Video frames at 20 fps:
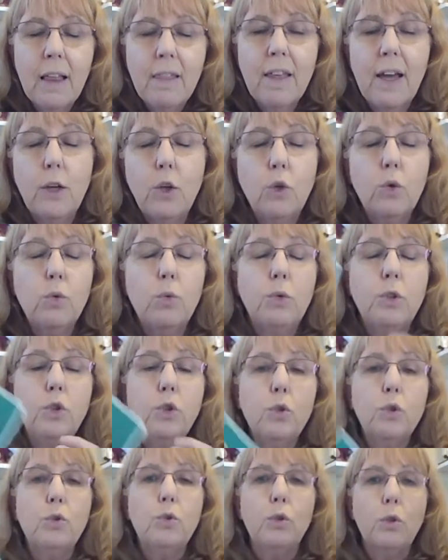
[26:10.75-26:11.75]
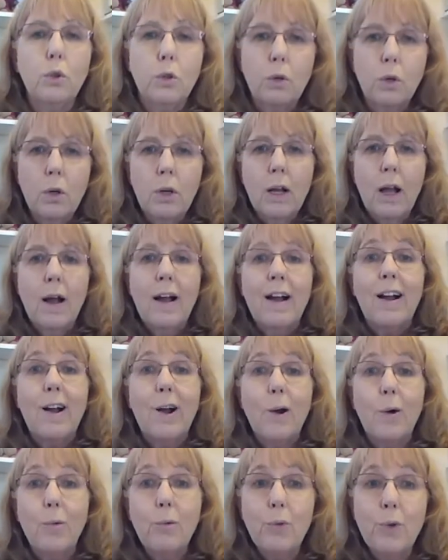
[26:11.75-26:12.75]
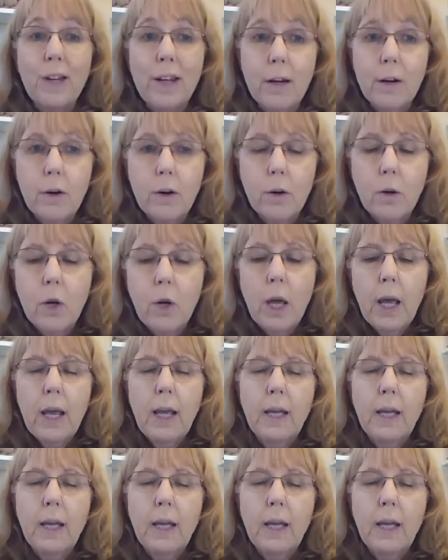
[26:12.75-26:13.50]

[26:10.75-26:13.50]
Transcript: that you do your career